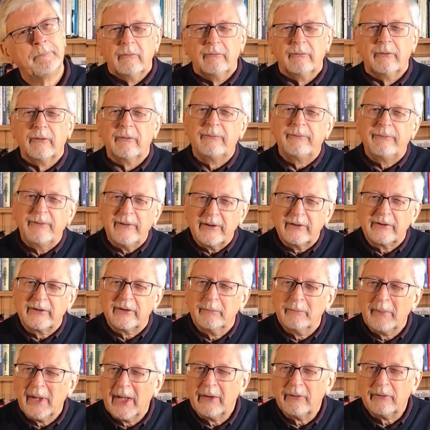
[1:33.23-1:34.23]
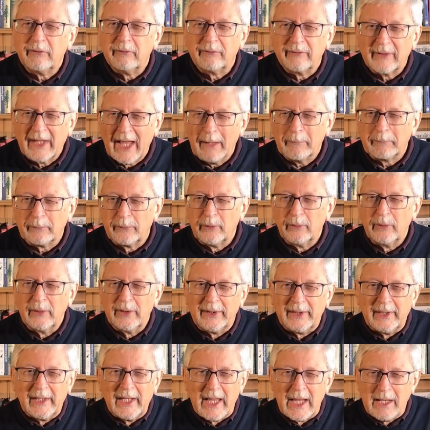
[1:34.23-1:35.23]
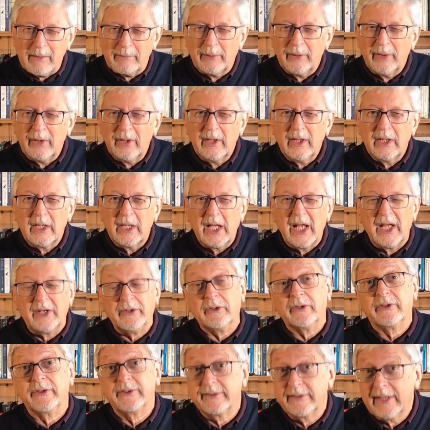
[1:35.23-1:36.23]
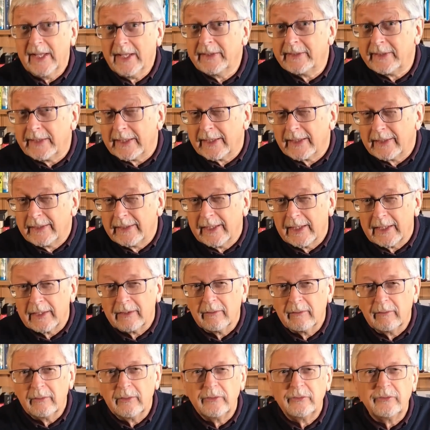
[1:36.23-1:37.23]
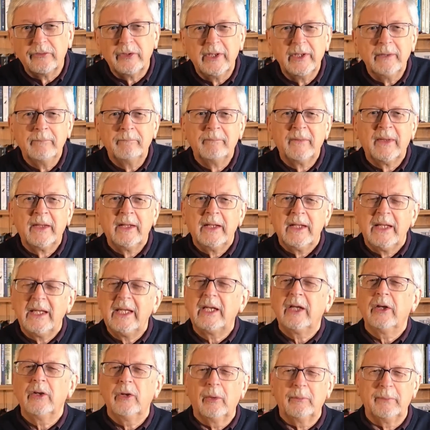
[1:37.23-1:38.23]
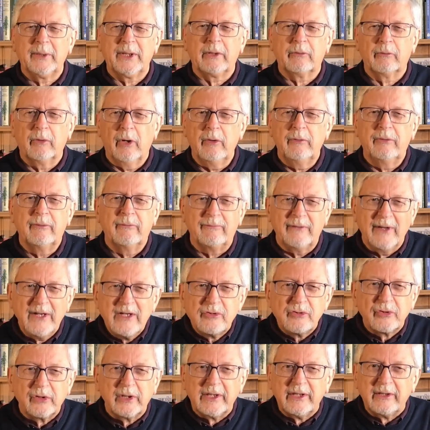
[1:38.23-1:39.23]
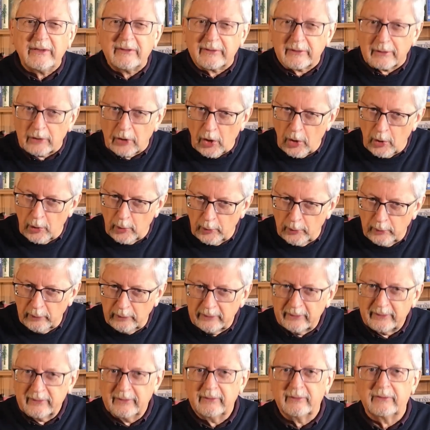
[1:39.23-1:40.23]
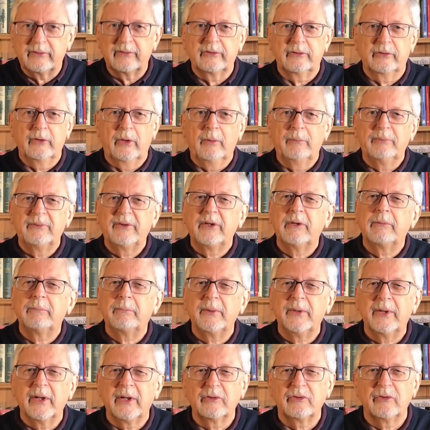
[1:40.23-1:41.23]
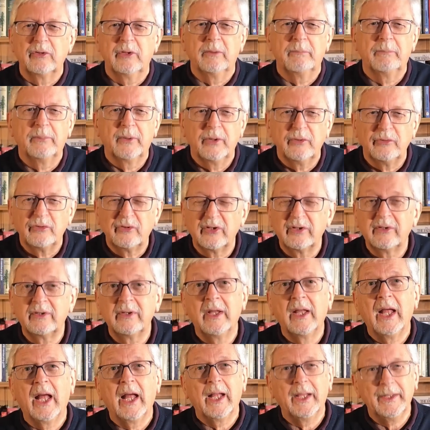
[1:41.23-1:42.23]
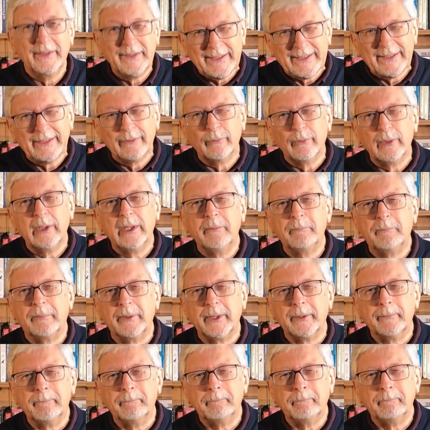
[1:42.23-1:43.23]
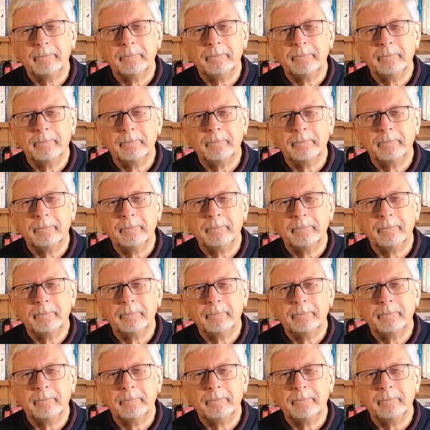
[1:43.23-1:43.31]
For a fixed amount of capital and labour and a static technology, economic growth eventually slows and stops as production approaches an equilibrium.